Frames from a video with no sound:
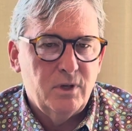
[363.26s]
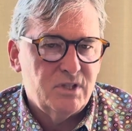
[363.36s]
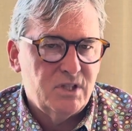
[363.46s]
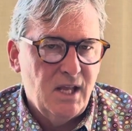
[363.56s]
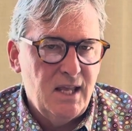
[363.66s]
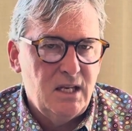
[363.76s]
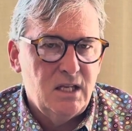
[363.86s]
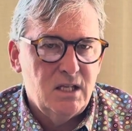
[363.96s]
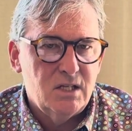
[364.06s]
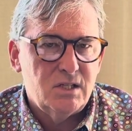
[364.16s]
Estate
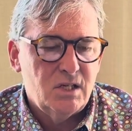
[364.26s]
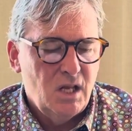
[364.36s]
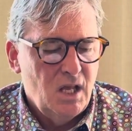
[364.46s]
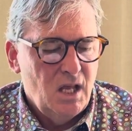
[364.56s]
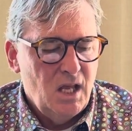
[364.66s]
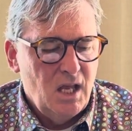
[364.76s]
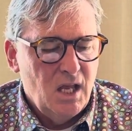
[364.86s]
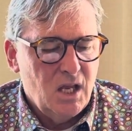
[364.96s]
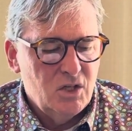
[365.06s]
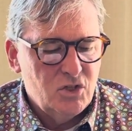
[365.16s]
is
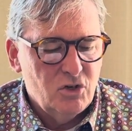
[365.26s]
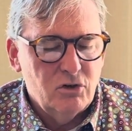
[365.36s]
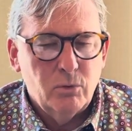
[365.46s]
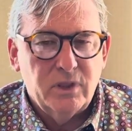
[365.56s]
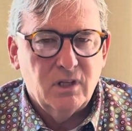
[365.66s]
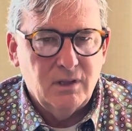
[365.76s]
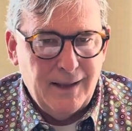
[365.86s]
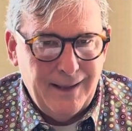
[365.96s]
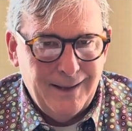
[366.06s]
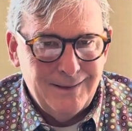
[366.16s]
concerned with the
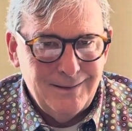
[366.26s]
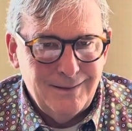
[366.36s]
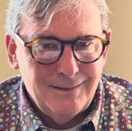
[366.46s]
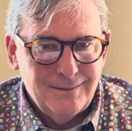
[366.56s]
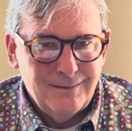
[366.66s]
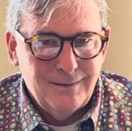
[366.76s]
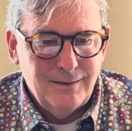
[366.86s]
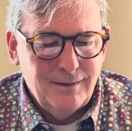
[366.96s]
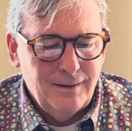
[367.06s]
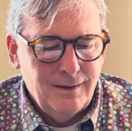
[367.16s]
land,
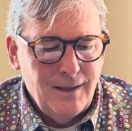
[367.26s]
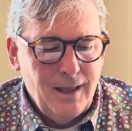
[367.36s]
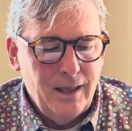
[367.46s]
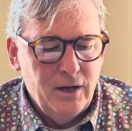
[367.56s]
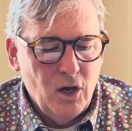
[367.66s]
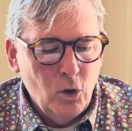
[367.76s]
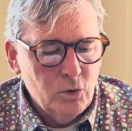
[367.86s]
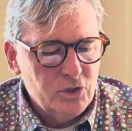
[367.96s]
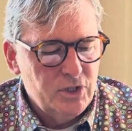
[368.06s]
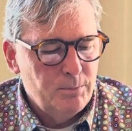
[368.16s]
and
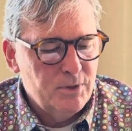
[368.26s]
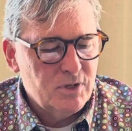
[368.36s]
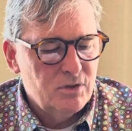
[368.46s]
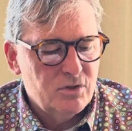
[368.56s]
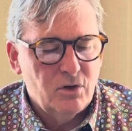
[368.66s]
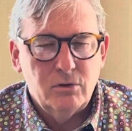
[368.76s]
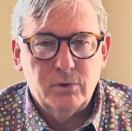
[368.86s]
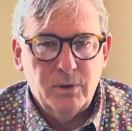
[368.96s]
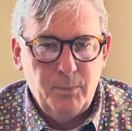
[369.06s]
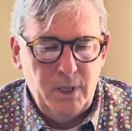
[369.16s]
ownership is concerned
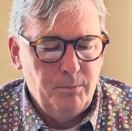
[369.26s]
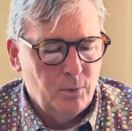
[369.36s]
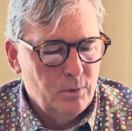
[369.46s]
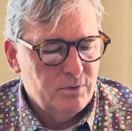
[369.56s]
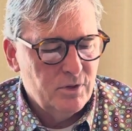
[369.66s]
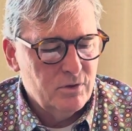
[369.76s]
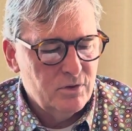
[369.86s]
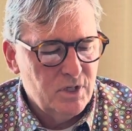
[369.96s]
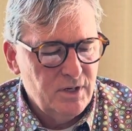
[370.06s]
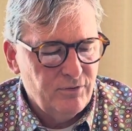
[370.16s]
with the people. So
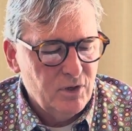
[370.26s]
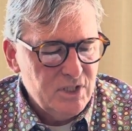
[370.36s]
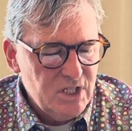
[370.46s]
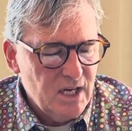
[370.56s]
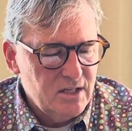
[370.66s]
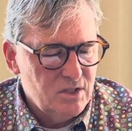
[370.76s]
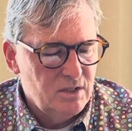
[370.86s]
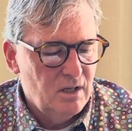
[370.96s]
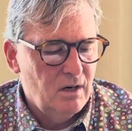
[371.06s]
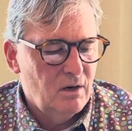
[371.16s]
there's a differentiation
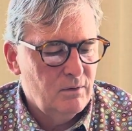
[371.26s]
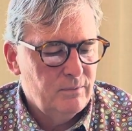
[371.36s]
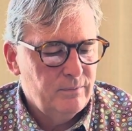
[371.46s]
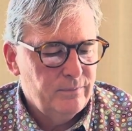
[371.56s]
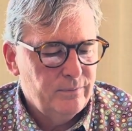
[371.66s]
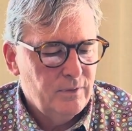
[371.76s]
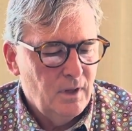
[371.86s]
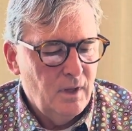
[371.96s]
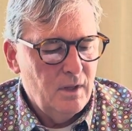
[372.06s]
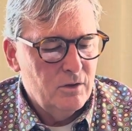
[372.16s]
there.
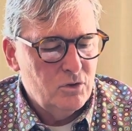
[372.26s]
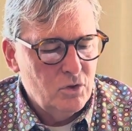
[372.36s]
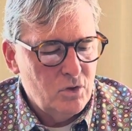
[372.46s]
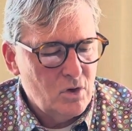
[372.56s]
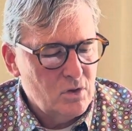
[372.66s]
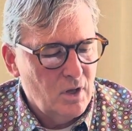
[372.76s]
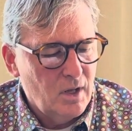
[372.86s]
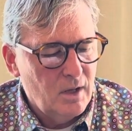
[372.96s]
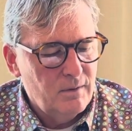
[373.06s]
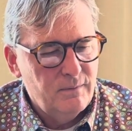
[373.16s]
The two,
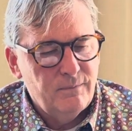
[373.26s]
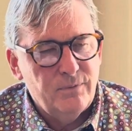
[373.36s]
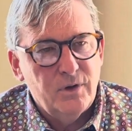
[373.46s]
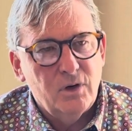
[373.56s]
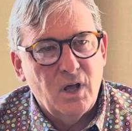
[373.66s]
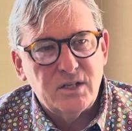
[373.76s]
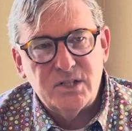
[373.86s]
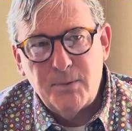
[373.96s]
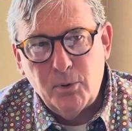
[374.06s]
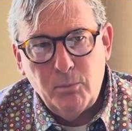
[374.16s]
they're not
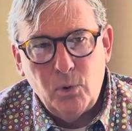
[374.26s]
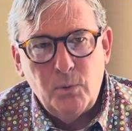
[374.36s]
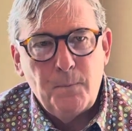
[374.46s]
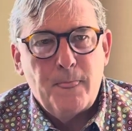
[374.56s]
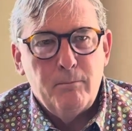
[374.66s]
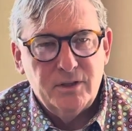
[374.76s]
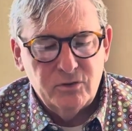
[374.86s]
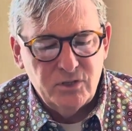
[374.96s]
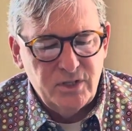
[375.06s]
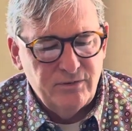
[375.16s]
separable, but
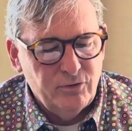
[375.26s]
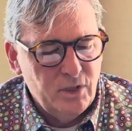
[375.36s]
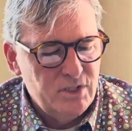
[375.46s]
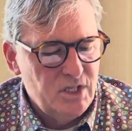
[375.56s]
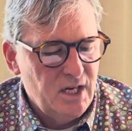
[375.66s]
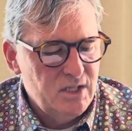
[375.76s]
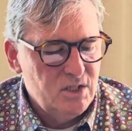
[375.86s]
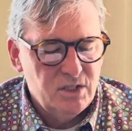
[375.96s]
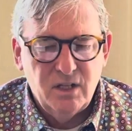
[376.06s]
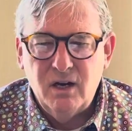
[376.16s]
there's a
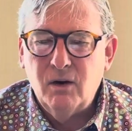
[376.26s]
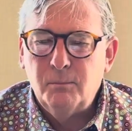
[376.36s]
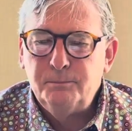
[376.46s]
differentiation there.